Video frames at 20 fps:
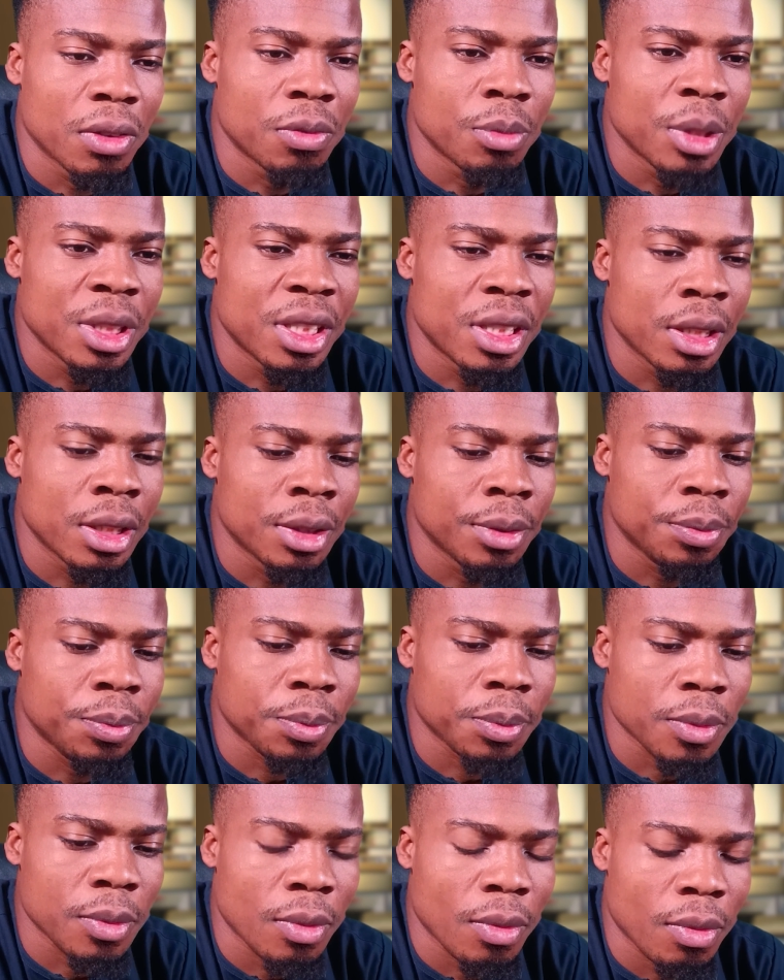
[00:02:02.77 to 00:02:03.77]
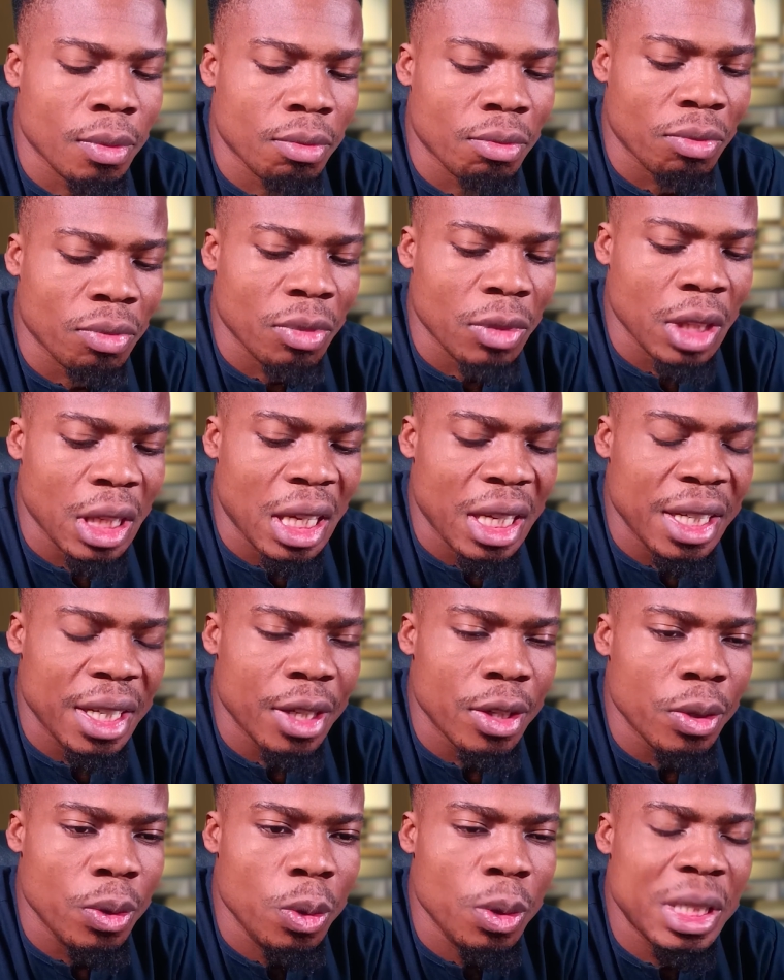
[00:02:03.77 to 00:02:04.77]
of meeting, they
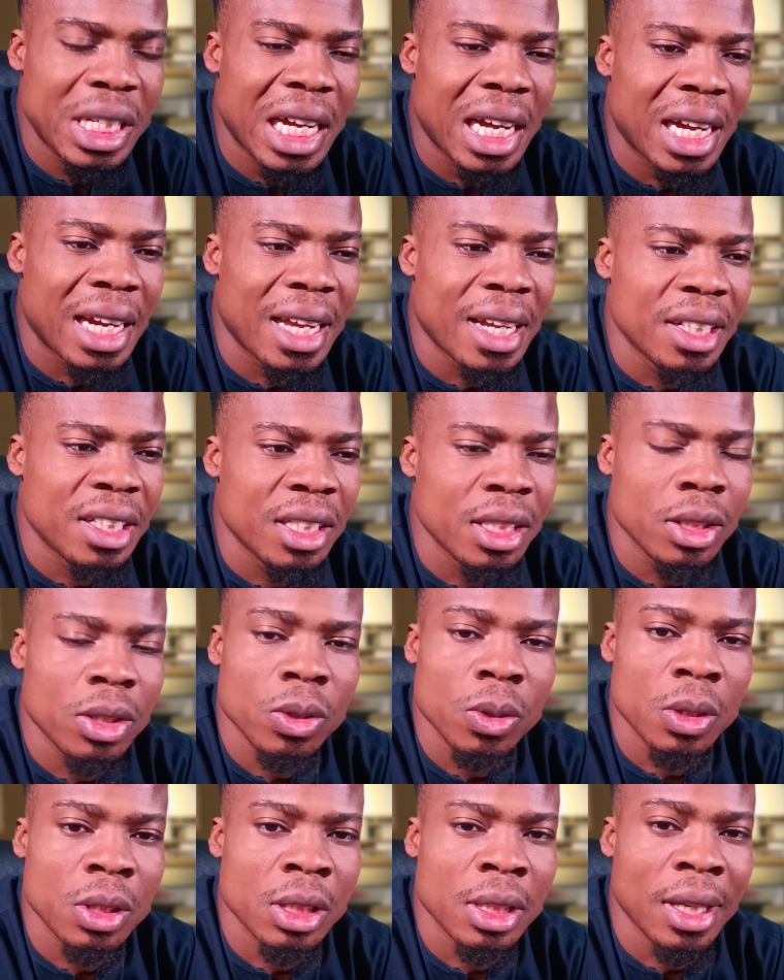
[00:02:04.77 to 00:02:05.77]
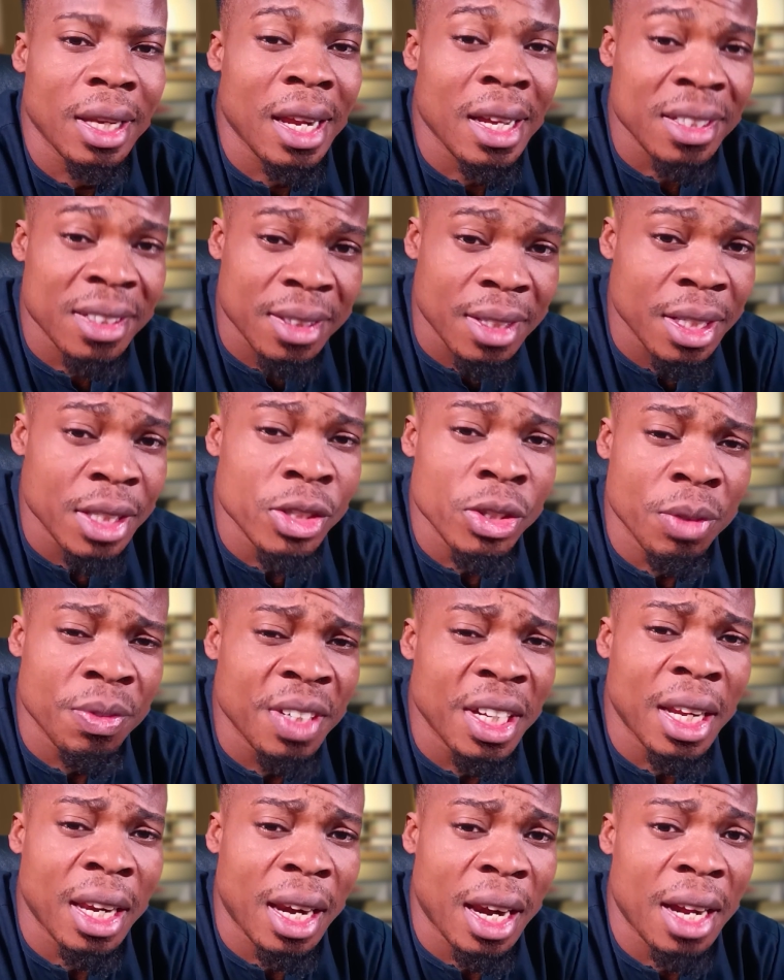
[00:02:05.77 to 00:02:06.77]
know they are getting to the last stage of
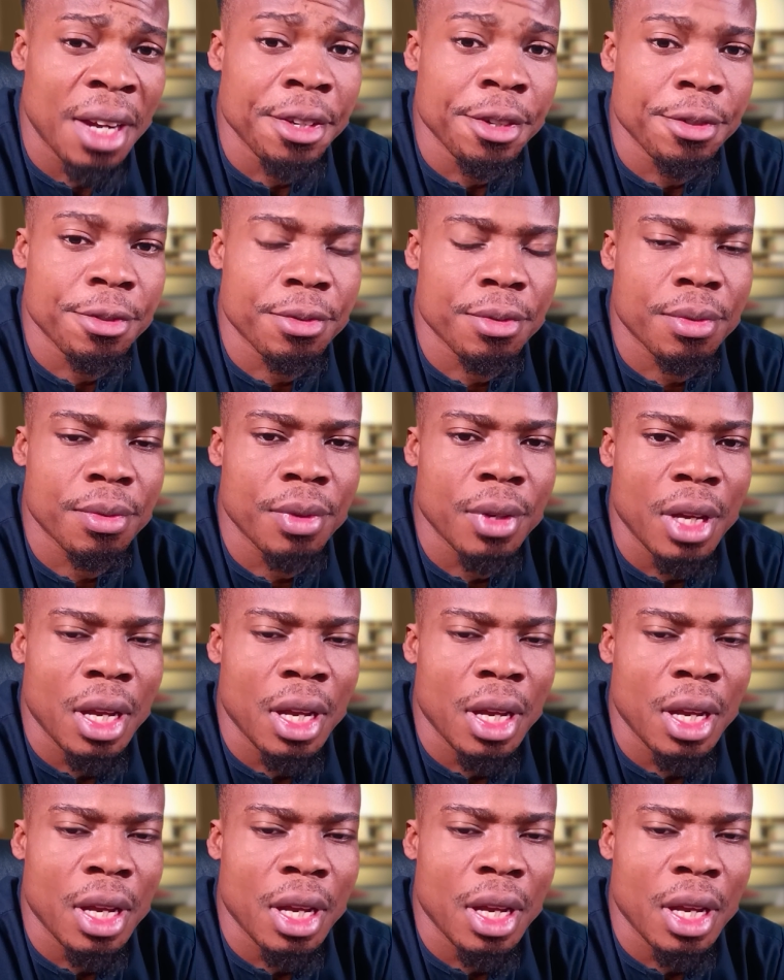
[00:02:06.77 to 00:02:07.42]
their life.